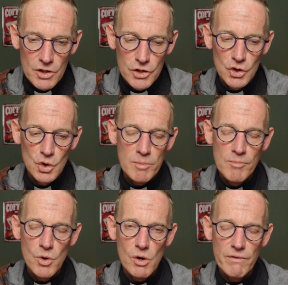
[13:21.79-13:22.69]
to
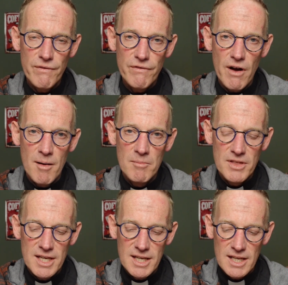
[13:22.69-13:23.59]
move from
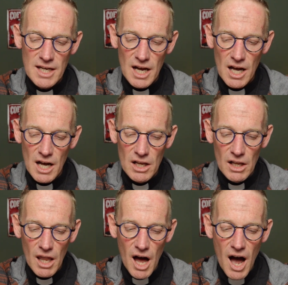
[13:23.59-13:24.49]
the
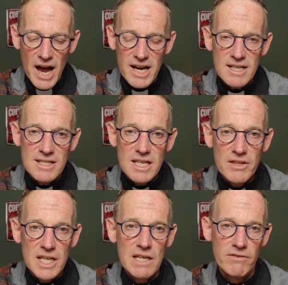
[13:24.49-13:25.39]
lies of
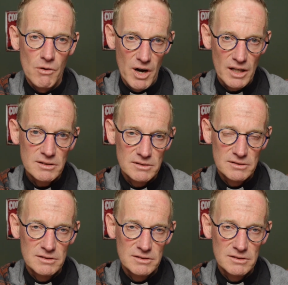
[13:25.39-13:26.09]
the evil one